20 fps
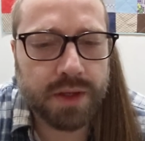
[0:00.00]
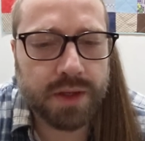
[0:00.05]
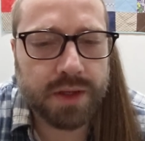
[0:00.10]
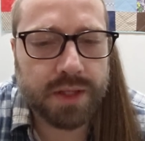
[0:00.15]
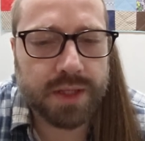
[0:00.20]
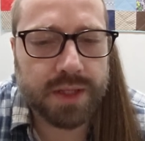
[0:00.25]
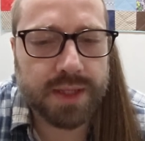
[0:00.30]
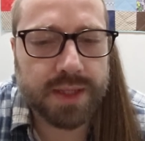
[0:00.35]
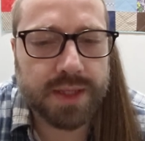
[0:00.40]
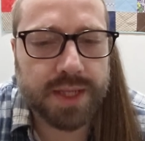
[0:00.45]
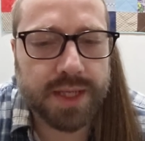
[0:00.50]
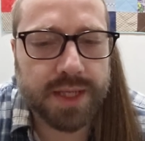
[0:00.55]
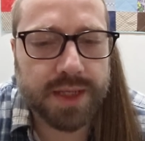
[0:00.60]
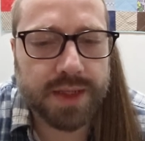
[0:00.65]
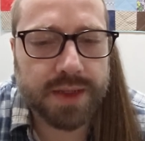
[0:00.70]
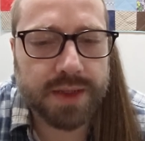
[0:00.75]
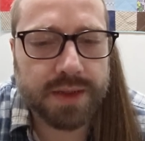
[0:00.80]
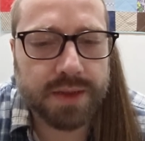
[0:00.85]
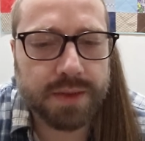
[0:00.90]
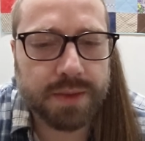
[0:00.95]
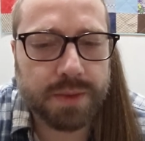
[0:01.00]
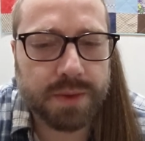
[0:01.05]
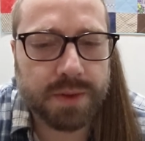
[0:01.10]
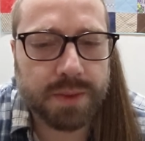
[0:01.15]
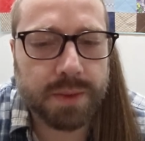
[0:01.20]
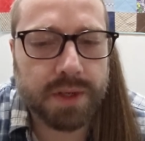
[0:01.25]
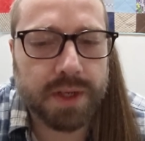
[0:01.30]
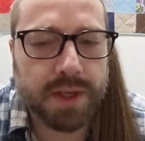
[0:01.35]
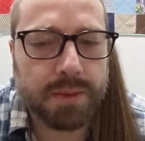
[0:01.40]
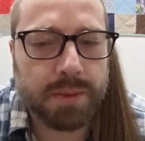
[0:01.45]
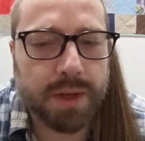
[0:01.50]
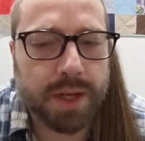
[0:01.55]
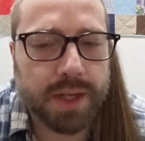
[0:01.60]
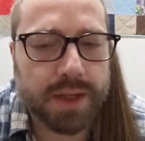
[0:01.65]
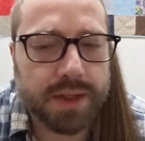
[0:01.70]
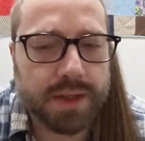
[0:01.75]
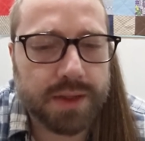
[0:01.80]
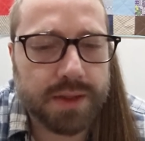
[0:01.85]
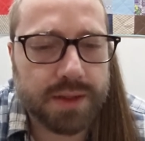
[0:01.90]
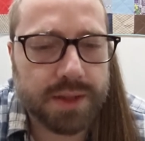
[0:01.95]
These days, with better
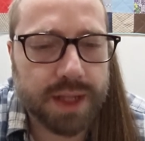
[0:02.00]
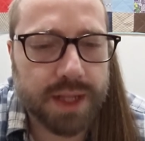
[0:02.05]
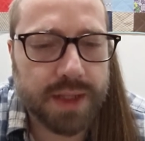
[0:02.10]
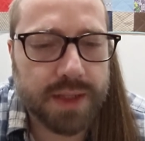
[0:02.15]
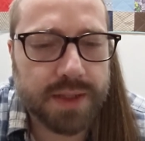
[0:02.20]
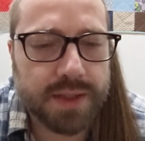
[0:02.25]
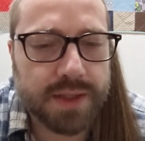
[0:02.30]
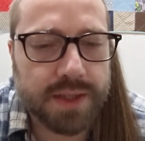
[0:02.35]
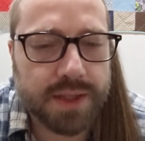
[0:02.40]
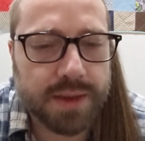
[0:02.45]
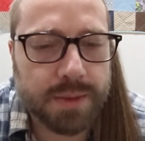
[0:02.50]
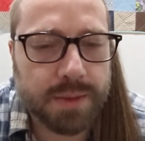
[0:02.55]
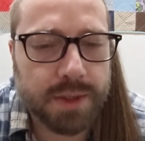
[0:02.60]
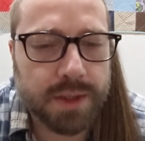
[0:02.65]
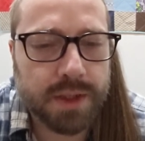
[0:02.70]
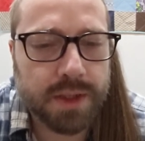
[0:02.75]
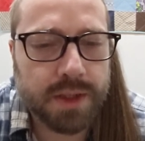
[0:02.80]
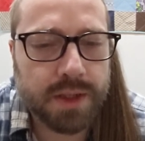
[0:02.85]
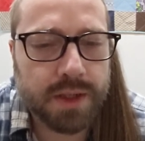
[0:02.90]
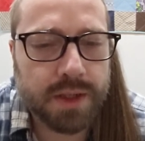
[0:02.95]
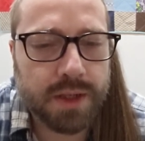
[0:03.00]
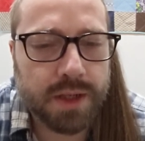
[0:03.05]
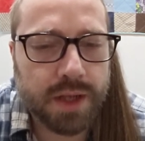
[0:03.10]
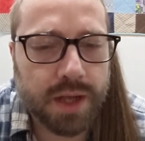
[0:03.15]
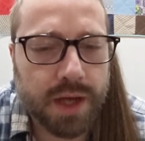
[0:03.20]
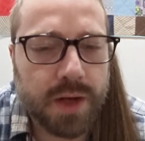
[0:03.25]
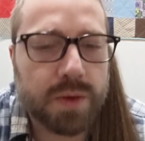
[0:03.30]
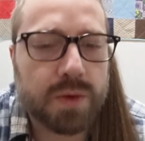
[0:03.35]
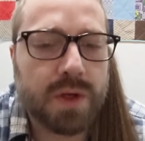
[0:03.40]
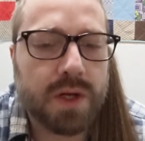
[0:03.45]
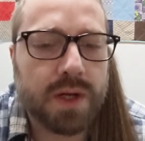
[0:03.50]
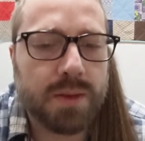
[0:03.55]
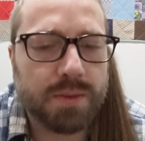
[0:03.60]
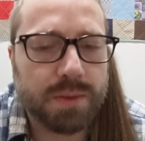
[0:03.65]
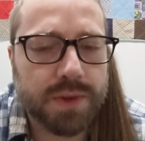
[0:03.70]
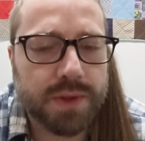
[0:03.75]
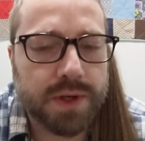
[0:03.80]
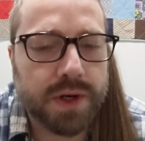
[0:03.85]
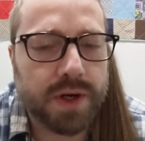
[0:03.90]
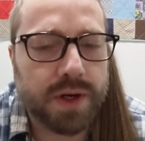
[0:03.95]
meds and less stigma,
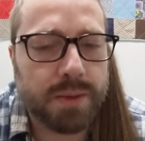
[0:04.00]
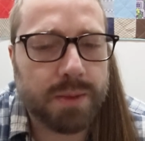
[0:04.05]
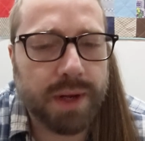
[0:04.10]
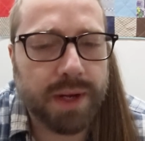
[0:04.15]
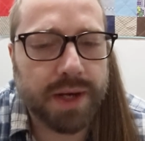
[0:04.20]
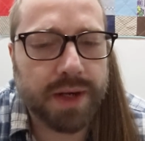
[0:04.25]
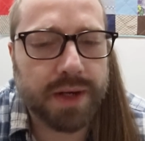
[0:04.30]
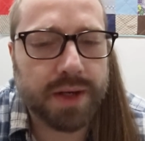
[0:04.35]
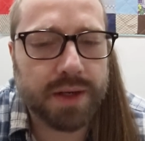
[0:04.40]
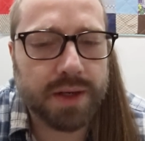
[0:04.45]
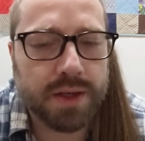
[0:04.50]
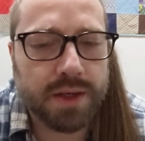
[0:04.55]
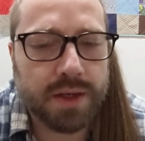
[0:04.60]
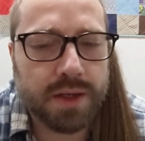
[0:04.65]
outcomes are better.